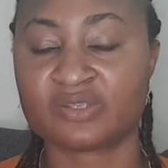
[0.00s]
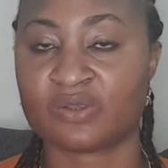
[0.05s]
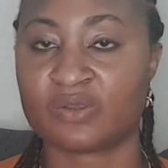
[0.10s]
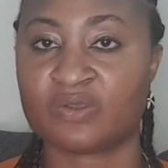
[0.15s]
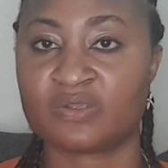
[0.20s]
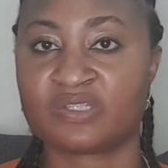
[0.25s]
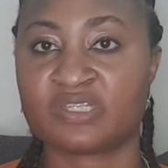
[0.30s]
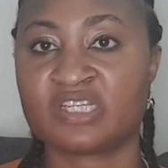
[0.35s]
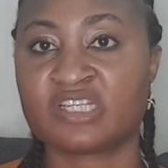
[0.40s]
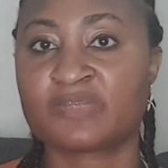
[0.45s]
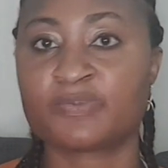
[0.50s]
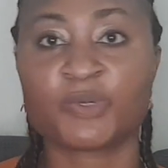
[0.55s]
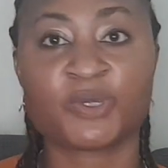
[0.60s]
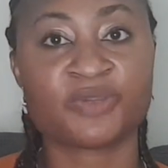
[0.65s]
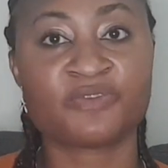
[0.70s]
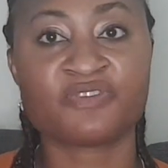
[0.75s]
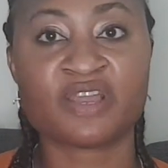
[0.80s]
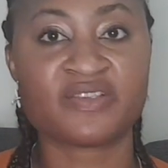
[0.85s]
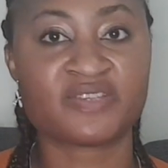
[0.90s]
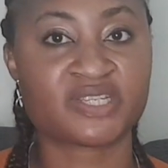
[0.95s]
or
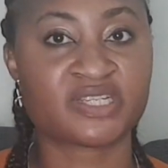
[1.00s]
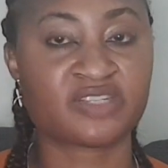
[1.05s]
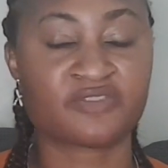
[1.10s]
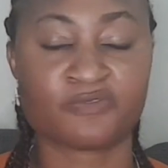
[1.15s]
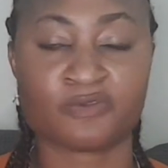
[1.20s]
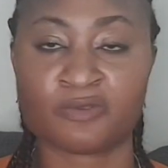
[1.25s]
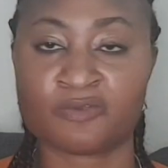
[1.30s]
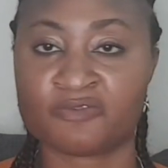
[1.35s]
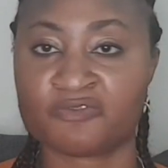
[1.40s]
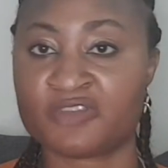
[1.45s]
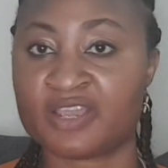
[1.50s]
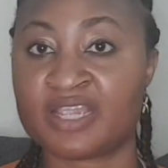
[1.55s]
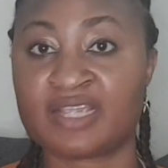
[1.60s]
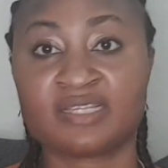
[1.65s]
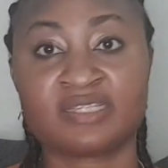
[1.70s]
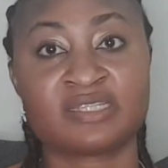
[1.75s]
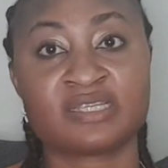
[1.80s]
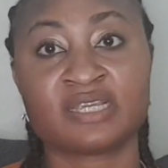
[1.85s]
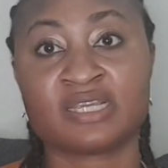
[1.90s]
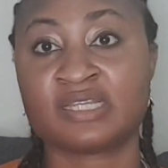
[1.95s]
6.5,
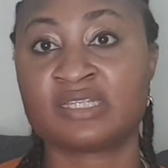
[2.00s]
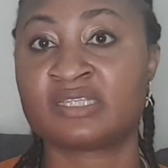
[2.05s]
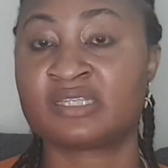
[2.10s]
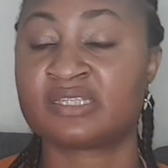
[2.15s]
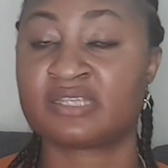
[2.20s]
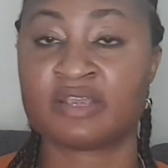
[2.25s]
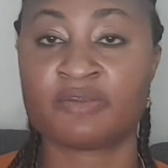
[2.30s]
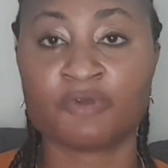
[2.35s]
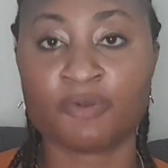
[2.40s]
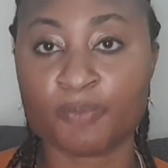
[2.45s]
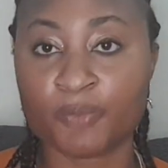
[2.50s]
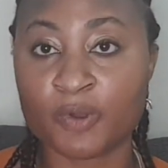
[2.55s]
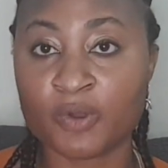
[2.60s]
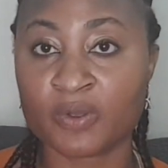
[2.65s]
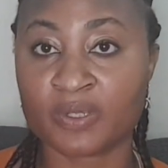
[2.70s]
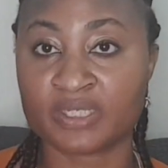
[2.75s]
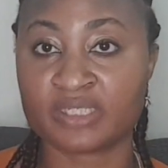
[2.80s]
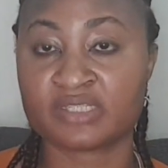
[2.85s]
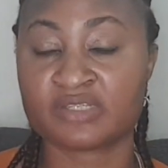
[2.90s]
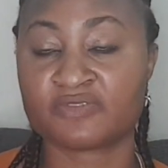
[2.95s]
6.5, it's 0
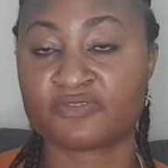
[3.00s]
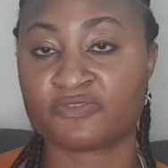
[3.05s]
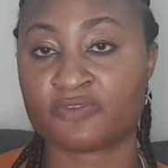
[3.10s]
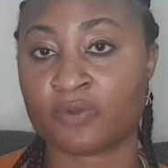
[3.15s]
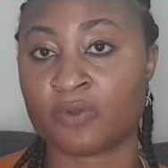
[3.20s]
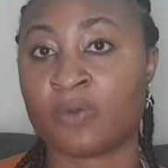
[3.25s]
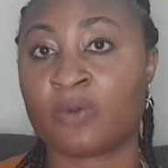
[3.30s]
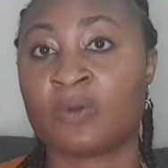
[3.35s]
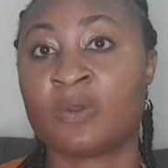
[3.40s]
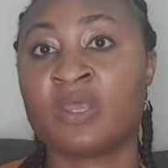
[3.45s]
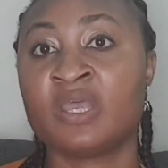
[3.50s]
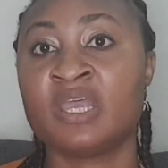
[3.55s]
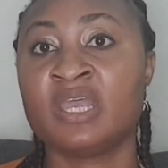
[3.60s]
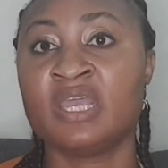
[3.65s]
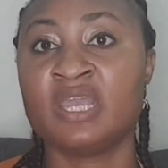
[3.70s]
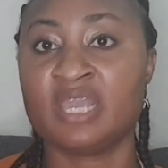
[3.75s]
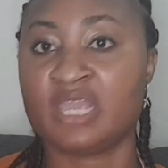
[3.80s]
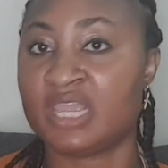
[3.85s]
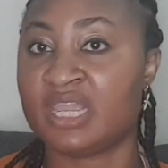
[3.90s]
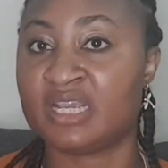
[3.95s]
points for
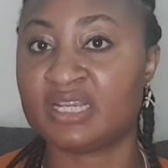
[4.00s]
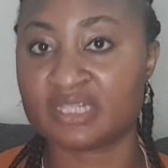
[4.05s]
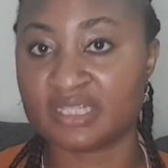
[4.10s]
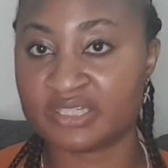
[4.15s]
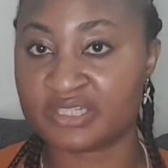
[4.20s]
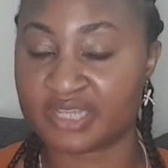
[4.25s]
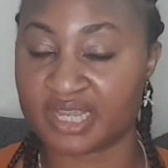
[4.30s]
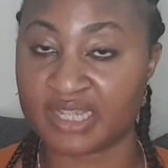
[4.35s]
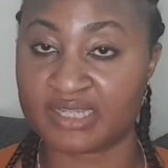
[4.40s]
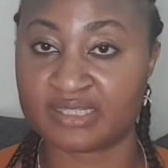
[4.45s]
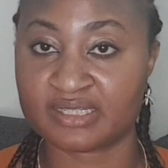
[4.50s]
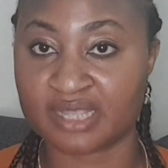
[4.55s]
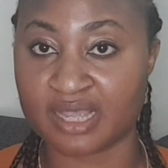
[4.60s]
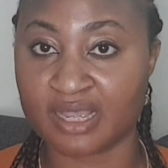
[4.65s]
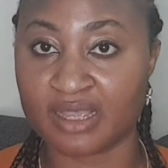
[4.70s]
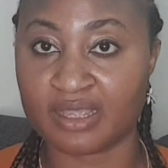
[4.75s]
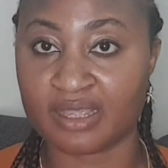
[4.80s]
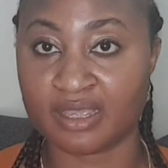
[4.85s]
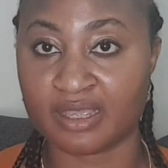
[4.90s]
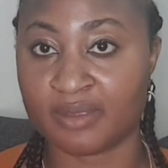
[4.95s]
English
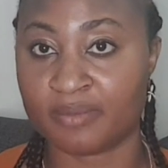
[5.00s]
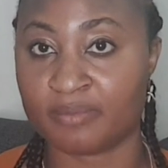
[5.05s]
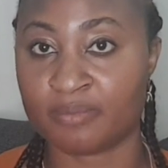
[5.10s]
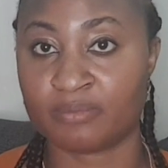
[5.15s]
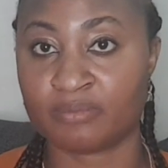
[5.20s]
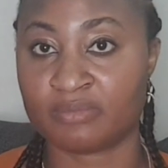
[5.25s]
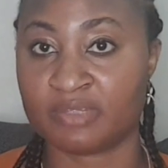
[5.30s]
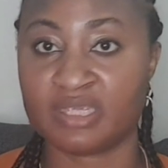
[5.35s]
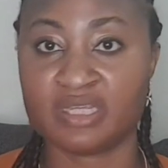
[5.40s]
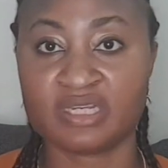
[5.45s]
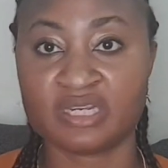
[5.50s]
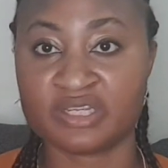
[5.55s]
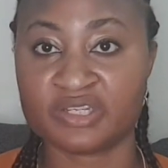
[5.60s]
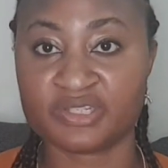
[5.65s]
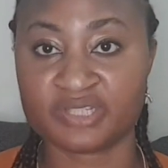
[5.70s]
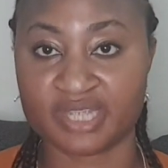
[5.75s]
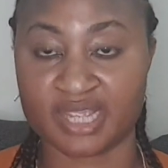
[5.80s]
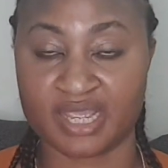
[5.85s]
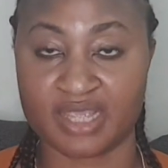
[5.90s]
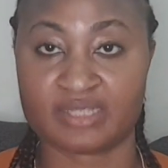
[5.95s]
exam,
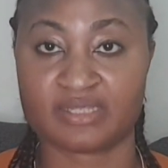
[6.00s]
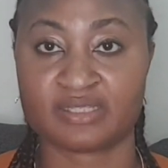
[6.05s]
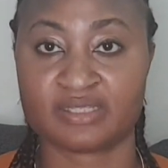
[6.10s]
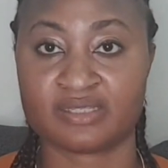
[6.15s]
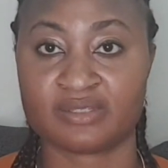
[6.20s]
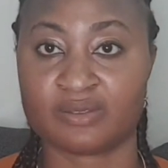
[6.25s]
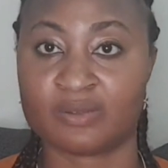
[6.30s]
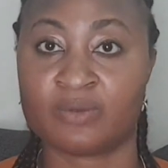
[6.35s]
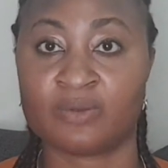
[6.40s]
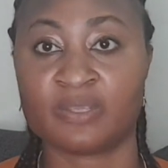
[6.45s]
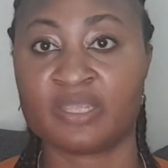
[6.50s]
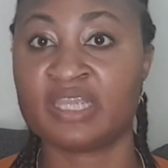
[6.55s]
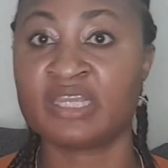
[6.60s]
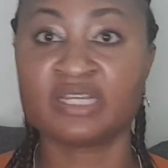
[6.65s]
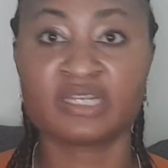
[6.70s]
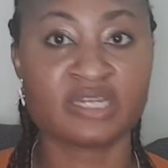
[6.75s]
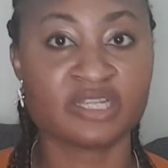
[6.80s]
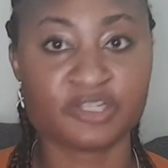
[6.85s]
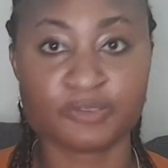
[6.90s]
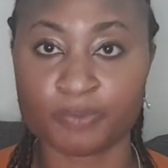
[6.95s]
English tests or
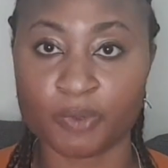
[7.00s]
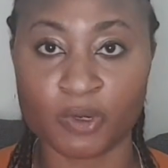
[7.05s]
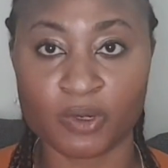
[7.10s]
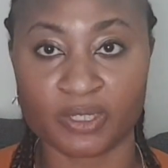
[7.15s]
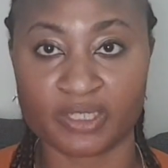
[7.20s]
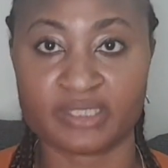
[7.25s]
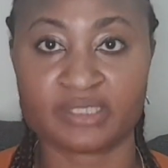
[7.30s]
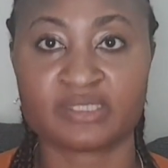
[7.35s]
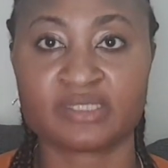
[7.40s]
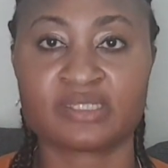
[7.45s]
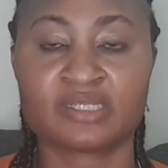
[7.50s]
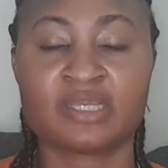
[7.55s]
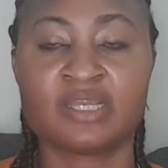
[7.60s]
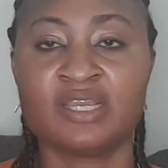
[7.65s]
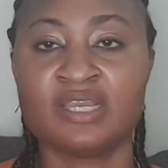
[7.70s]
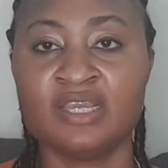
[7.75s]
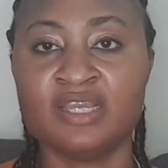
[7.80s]
English point.